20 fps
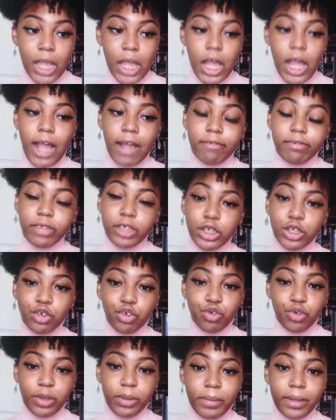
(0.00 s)
I really
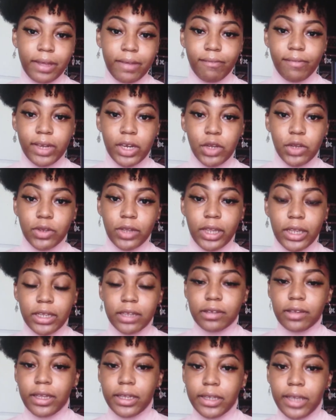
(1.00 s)
enjoy making videos like this,
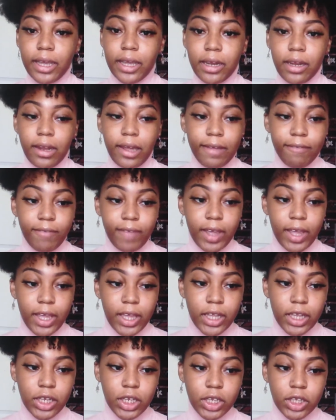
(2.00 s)
like day in the life
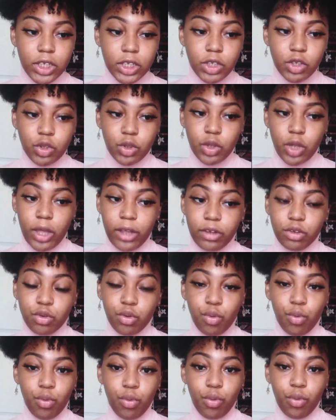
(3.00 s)
at
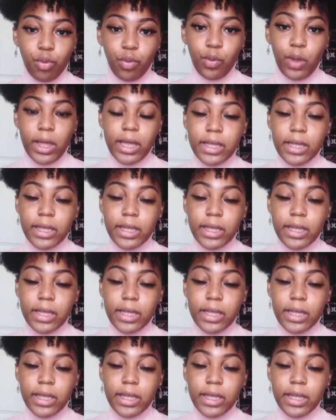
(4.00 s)
school,